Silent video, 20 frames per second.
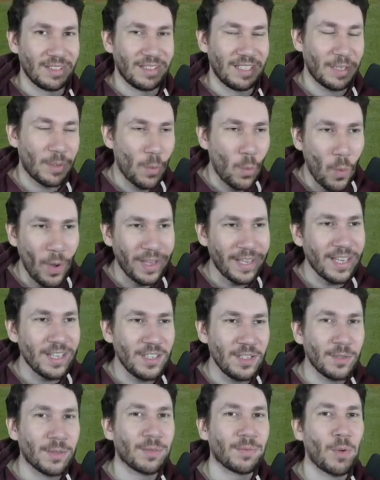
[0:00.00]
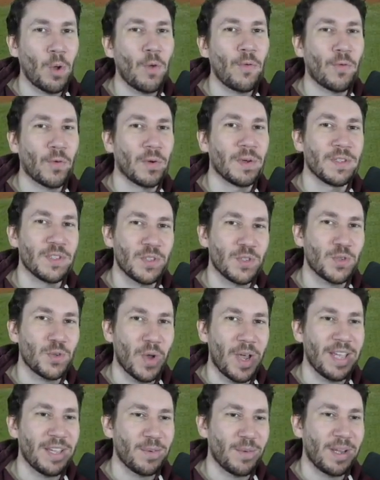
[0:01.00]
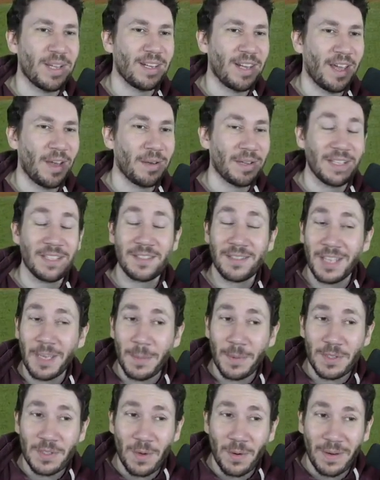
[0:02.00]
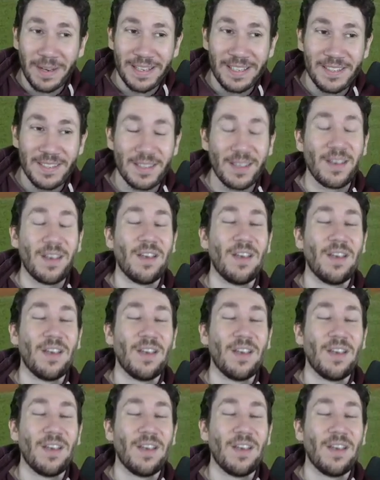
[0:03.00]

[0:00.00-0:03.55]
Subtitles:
Like, what can you throw for a strike right now against Gleyber Torres,